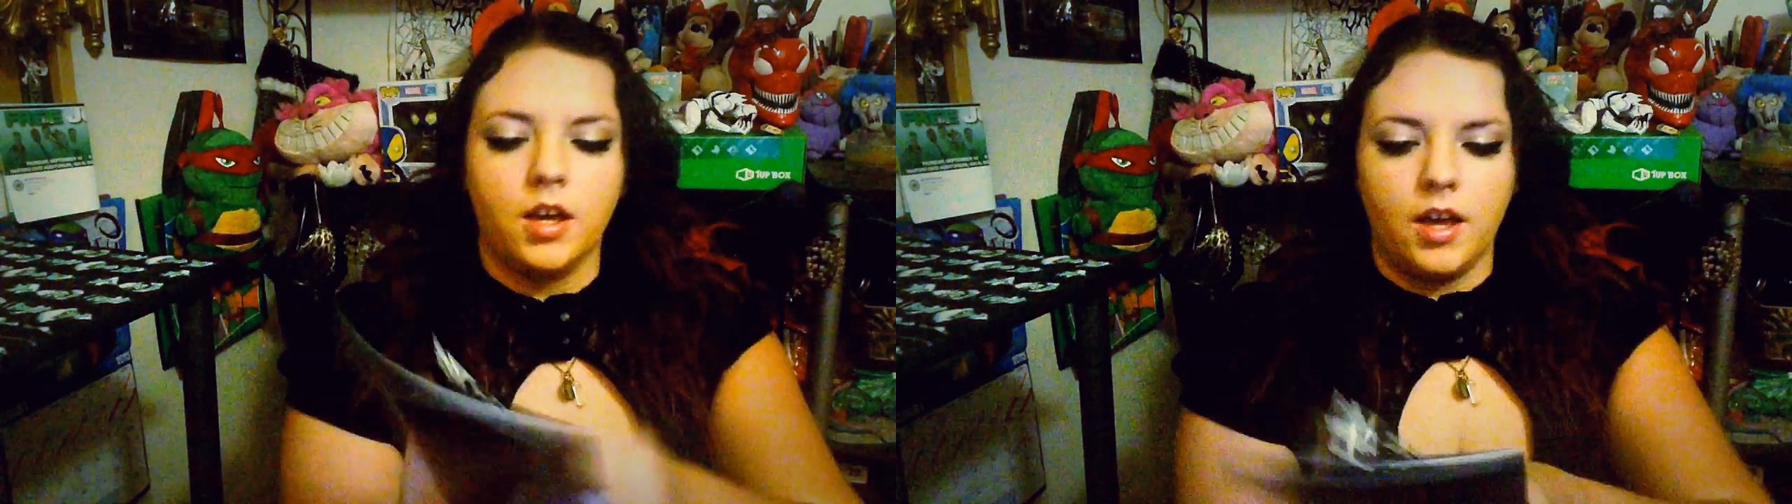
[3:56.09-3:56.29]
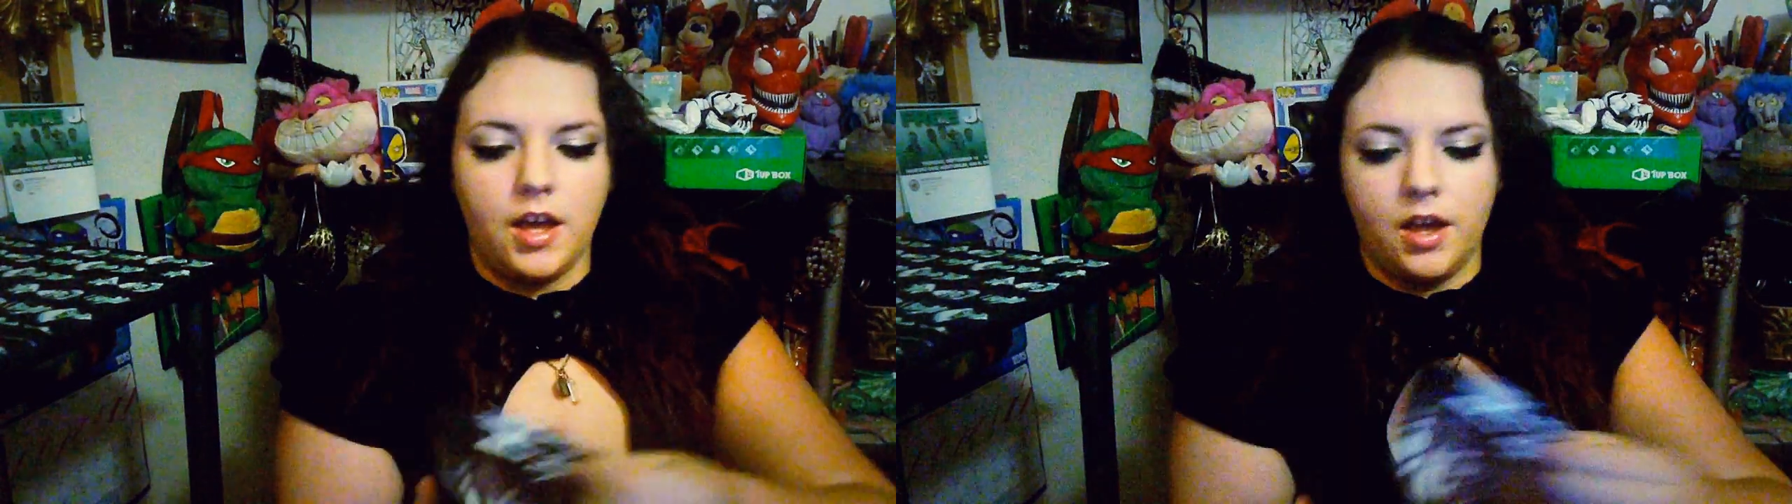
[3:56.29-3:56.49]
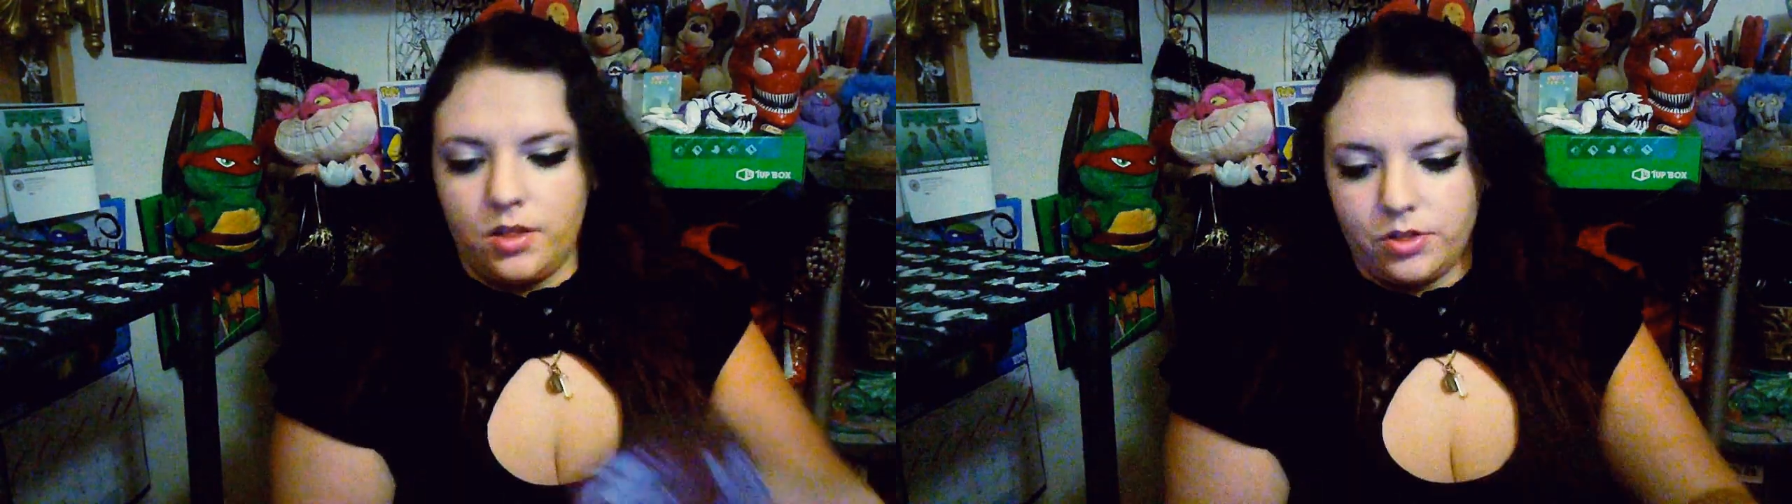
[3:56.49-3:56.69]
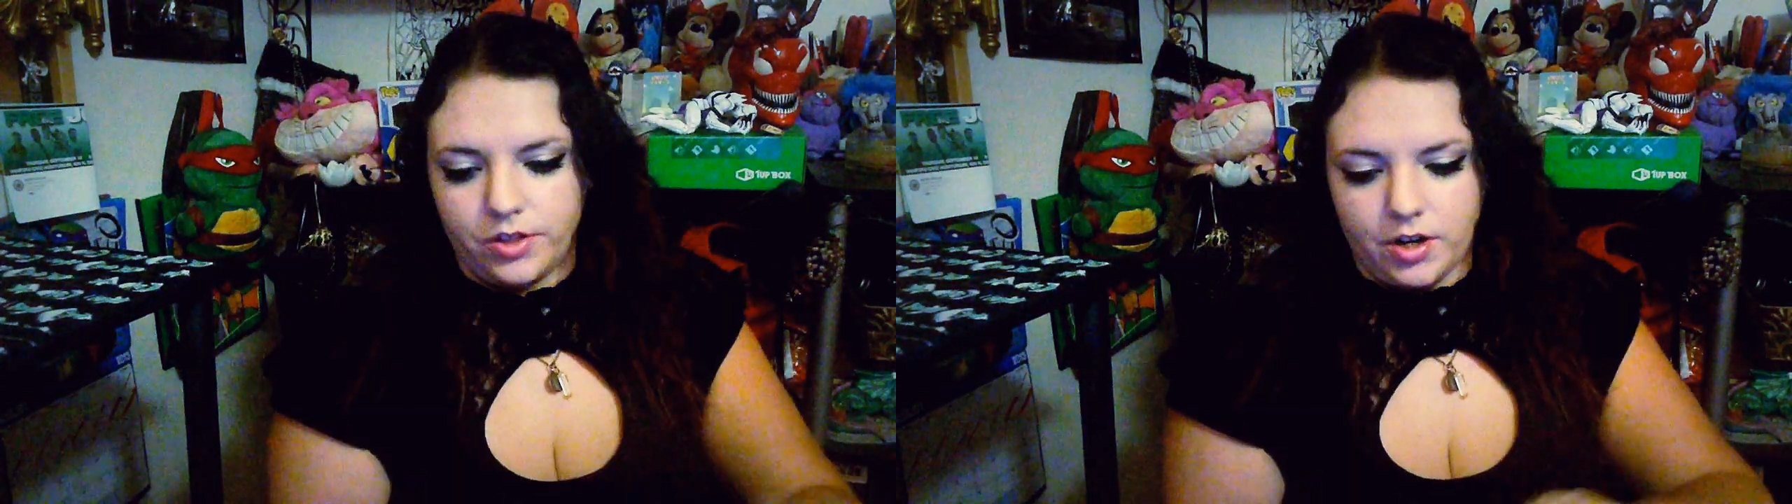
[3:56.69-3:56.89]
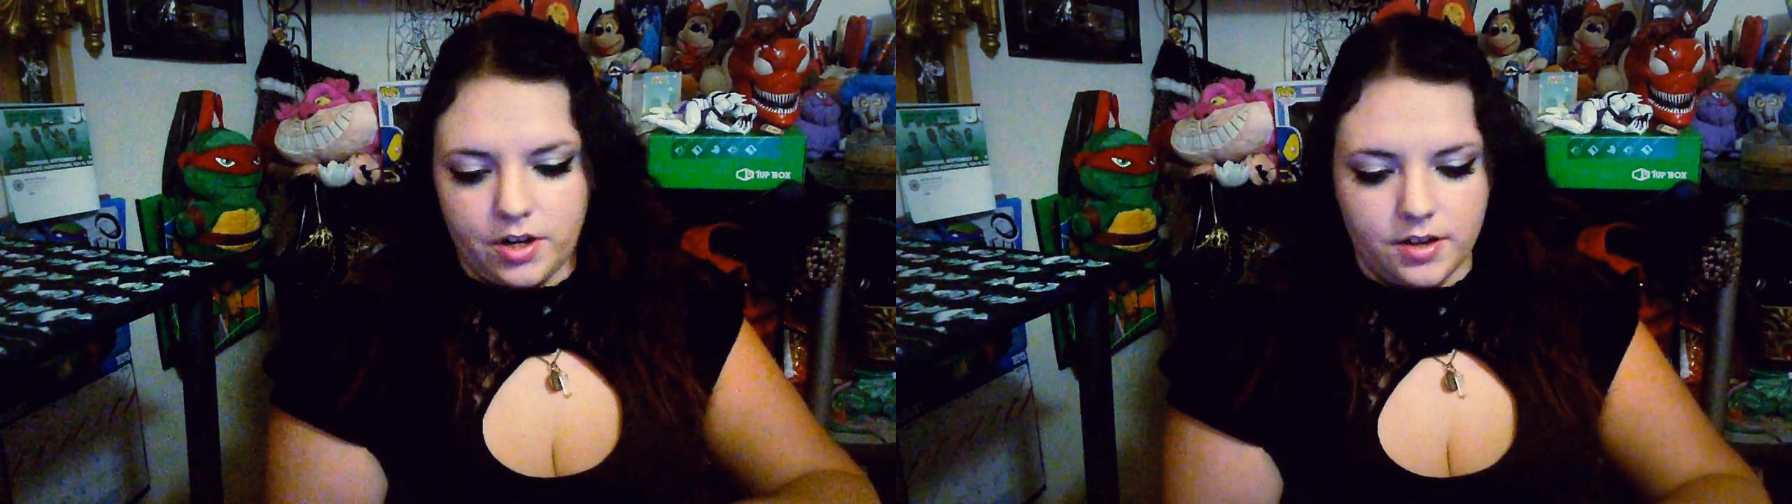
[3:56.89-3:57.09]
And
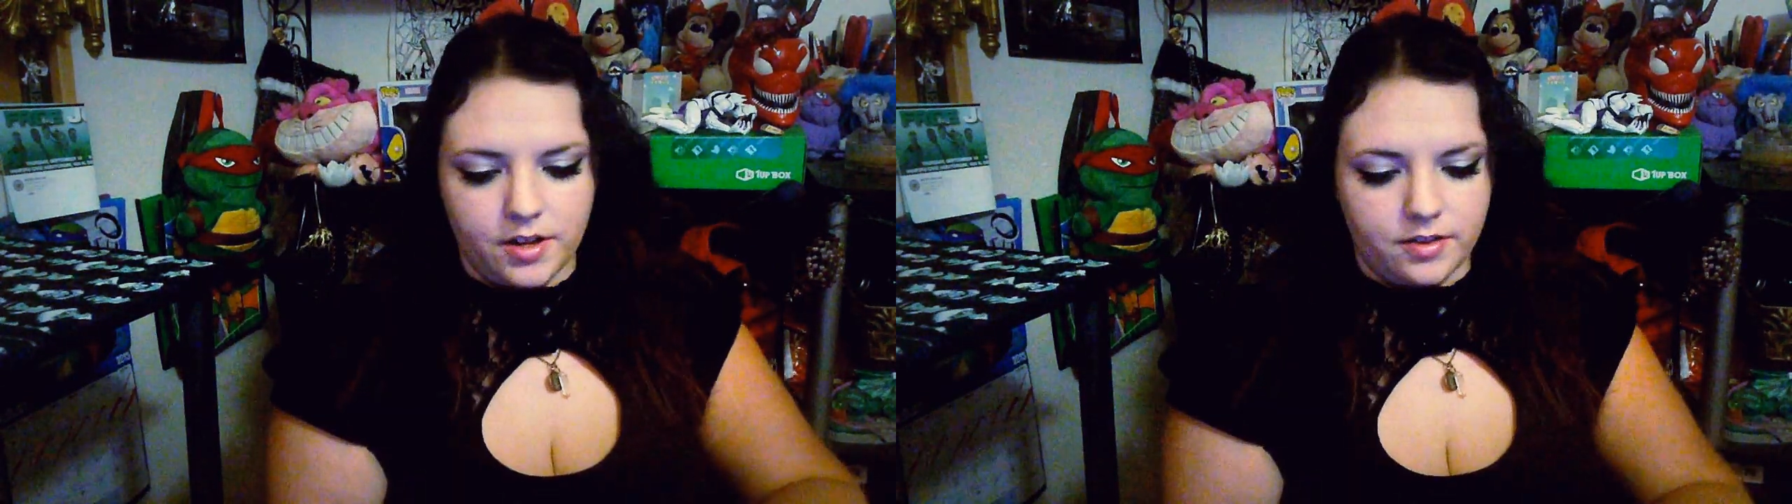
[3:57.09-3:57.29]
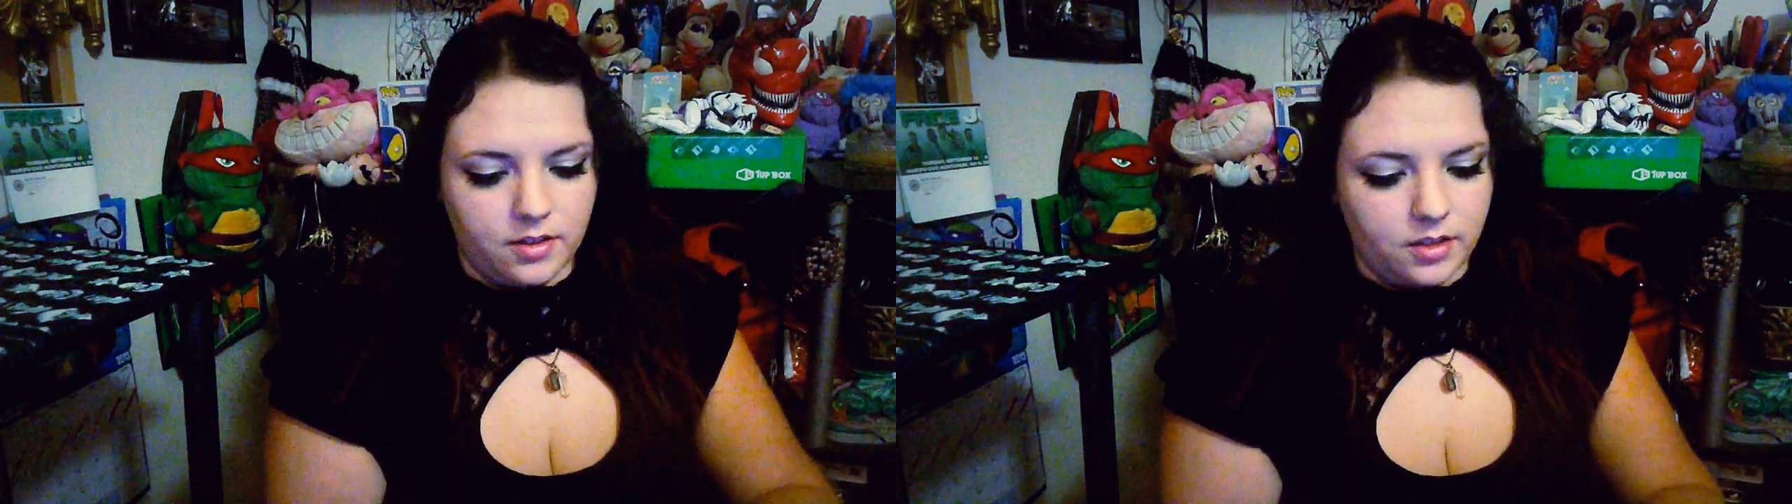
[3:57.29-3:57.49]
it's